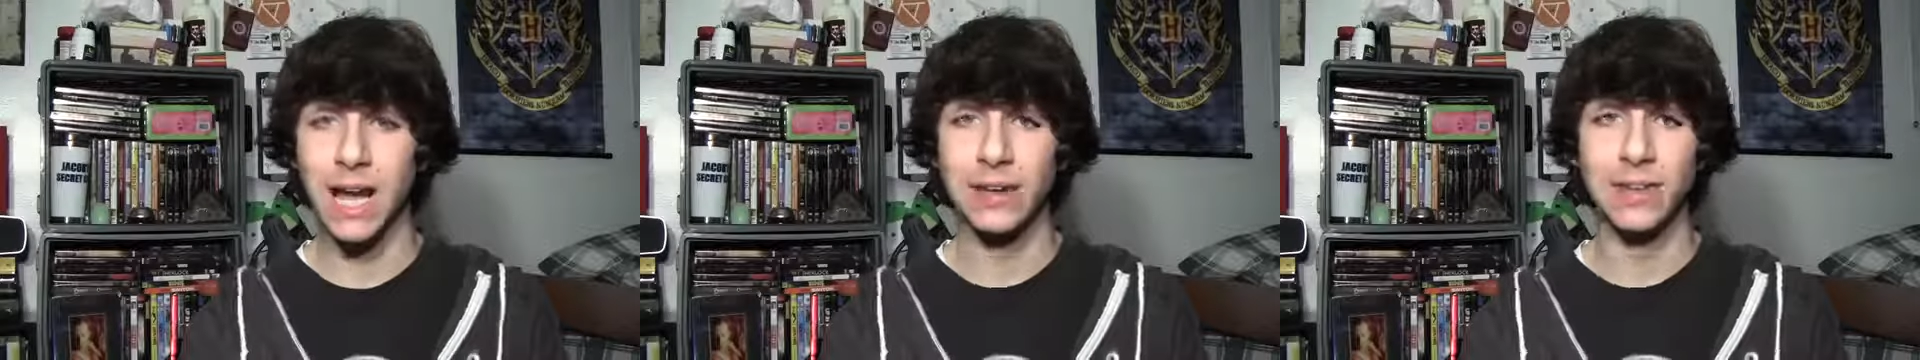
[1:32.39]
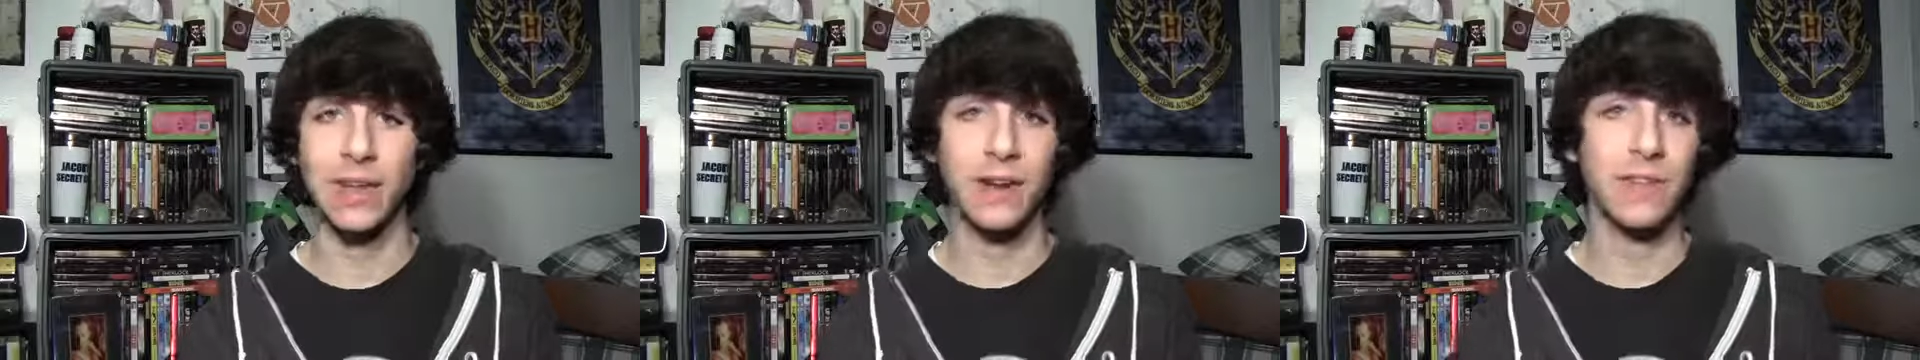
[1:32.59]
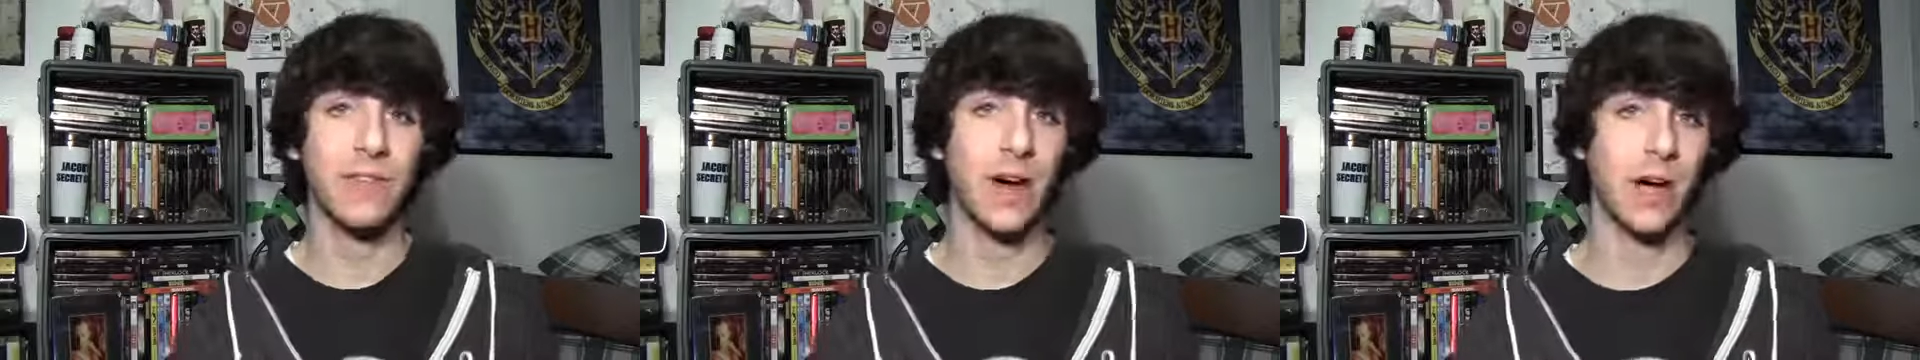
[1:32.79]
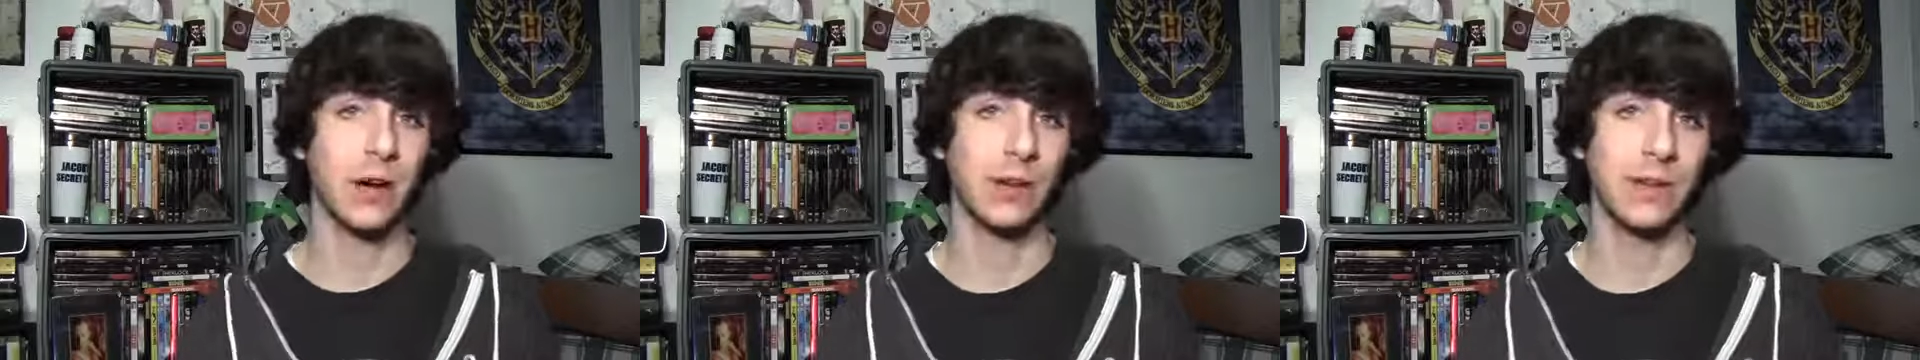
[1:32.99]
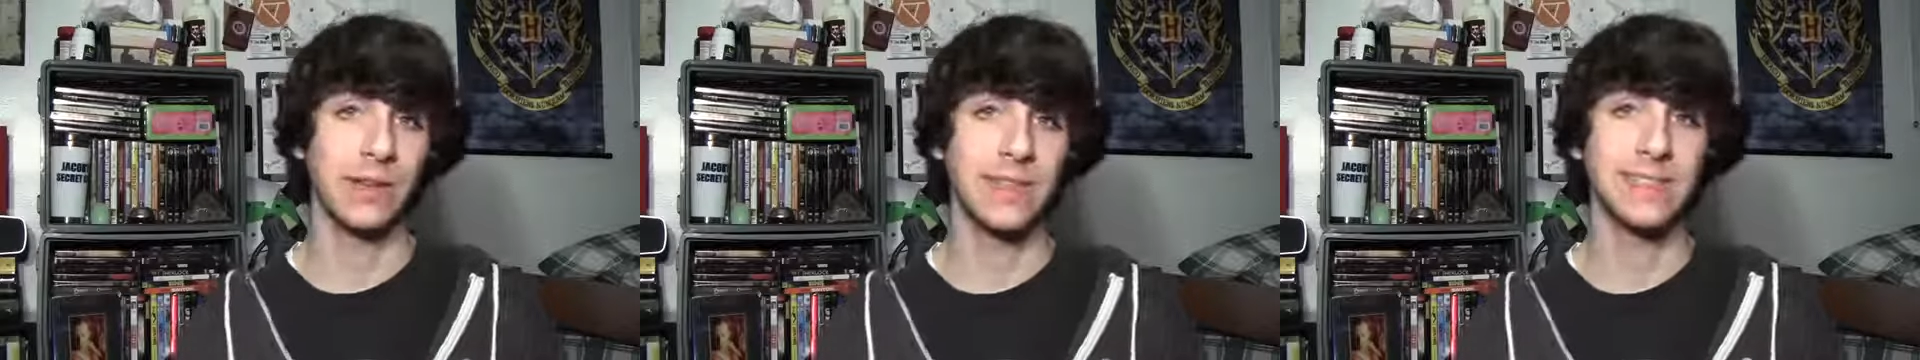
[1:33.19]

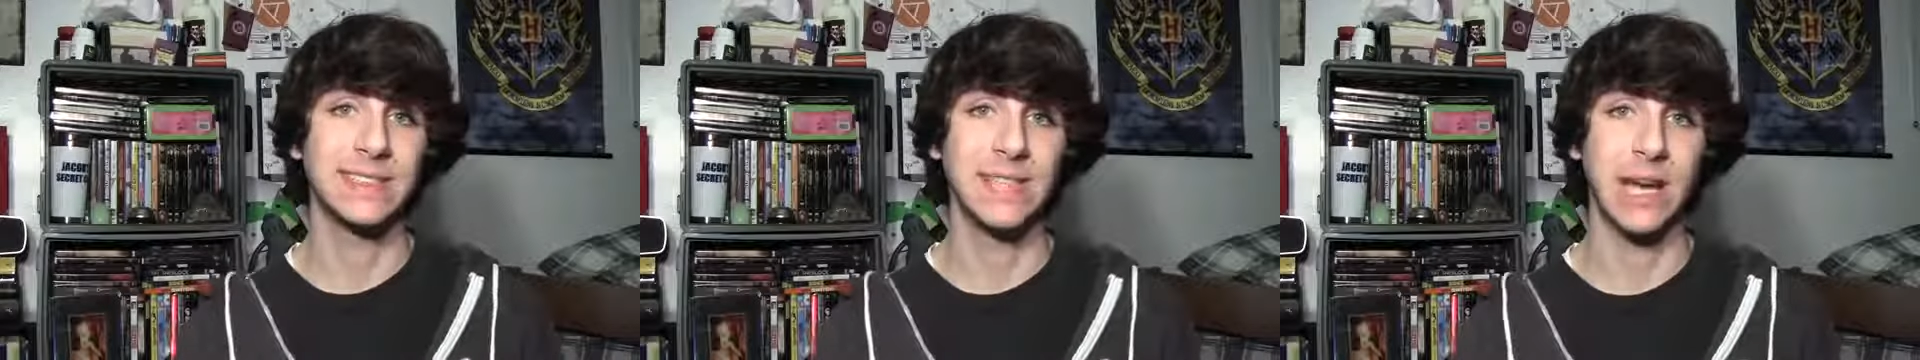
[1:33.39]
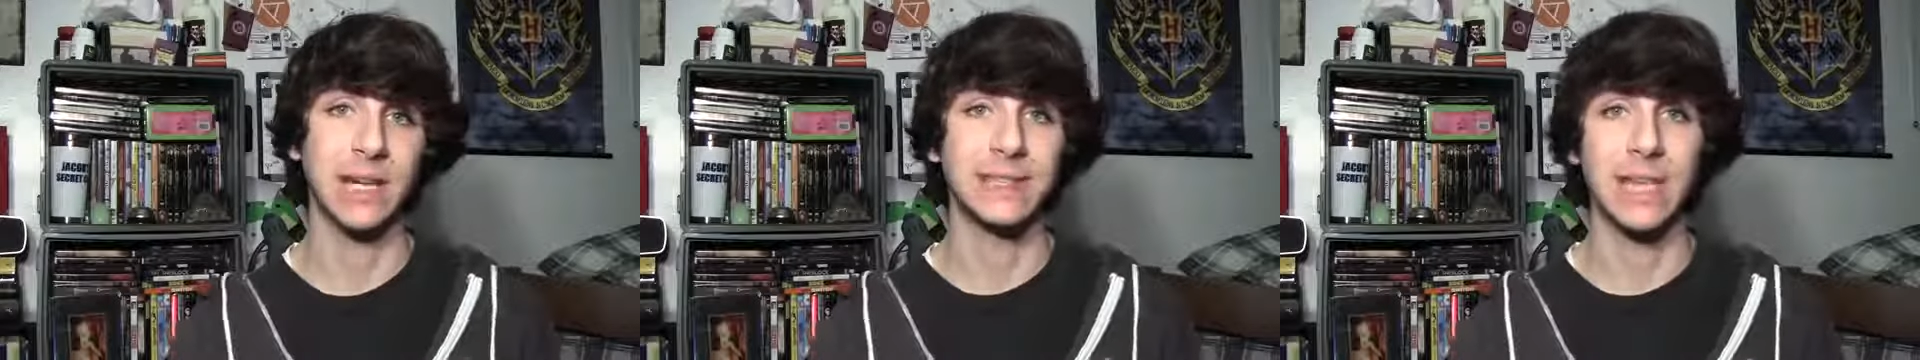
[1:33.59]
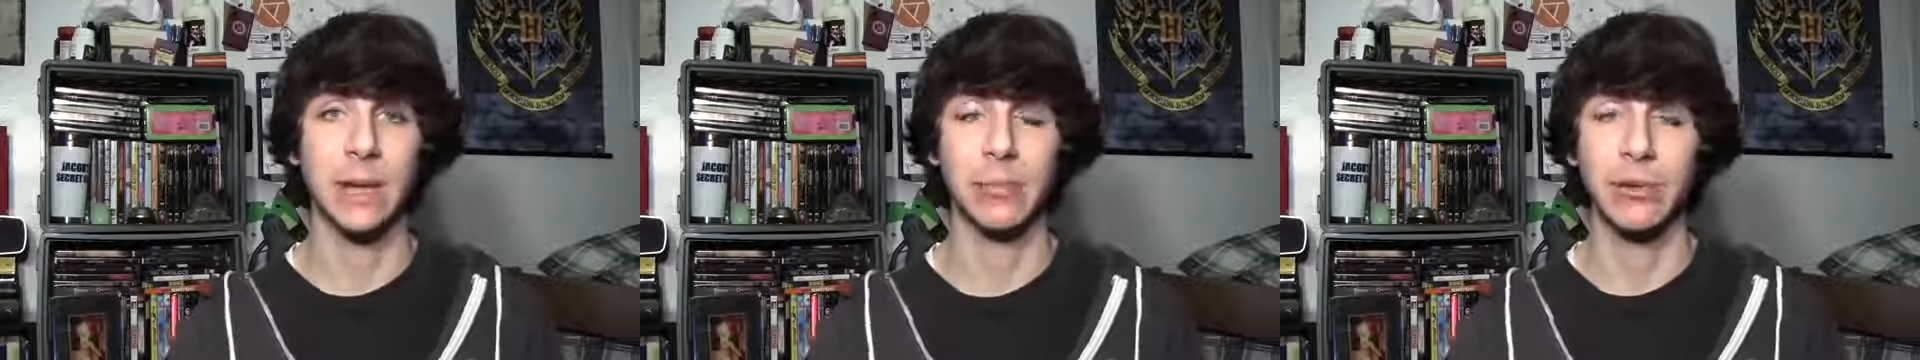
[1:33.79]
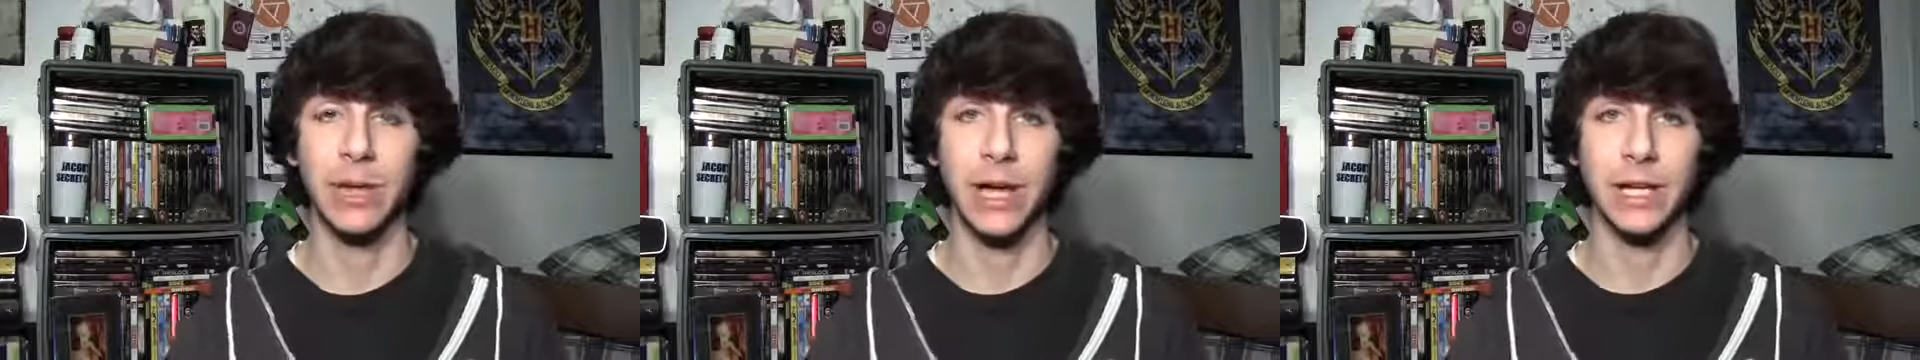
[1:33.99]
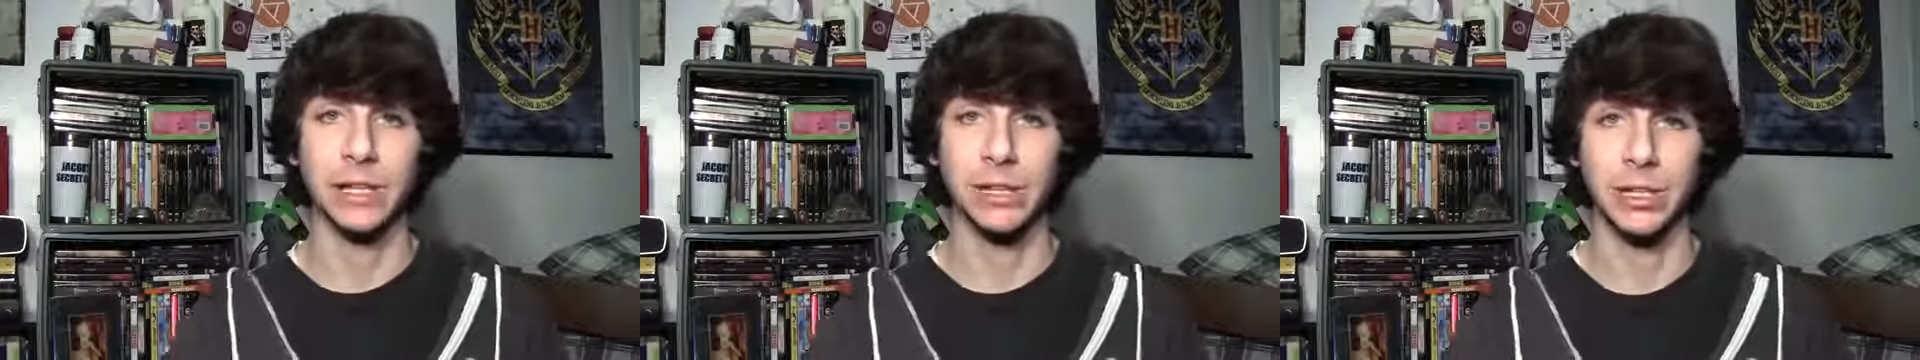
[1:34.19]
identifier in the settings
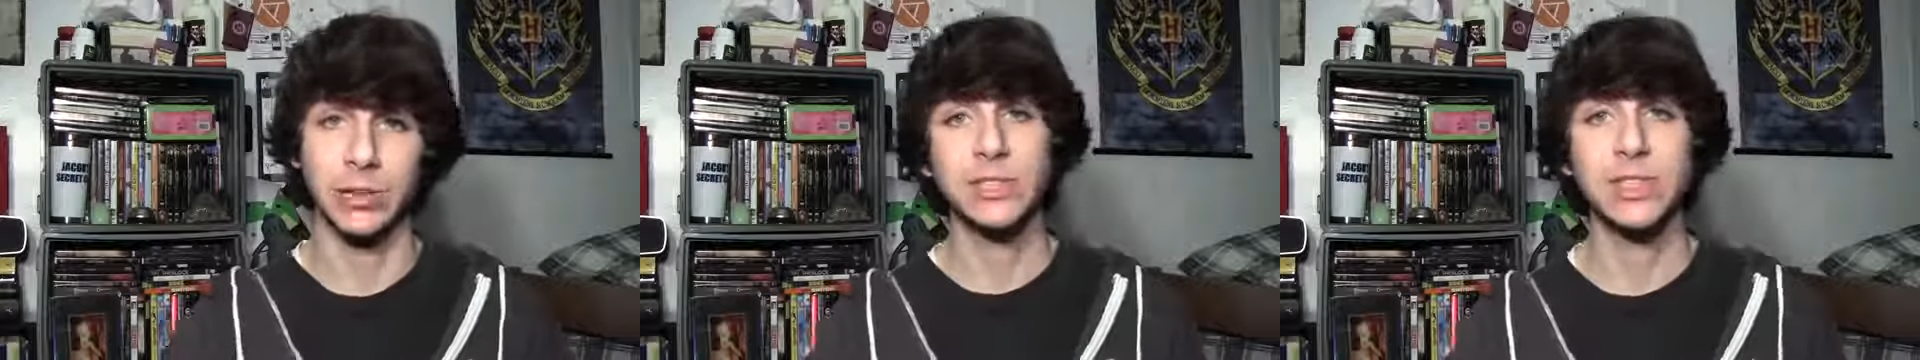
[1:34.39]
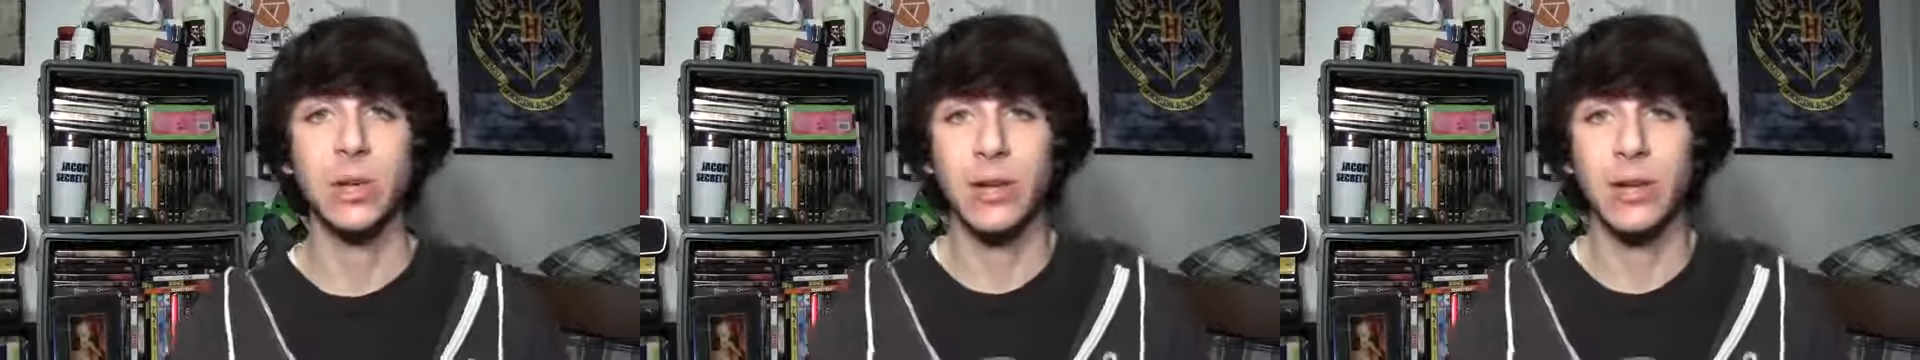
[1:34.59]
application.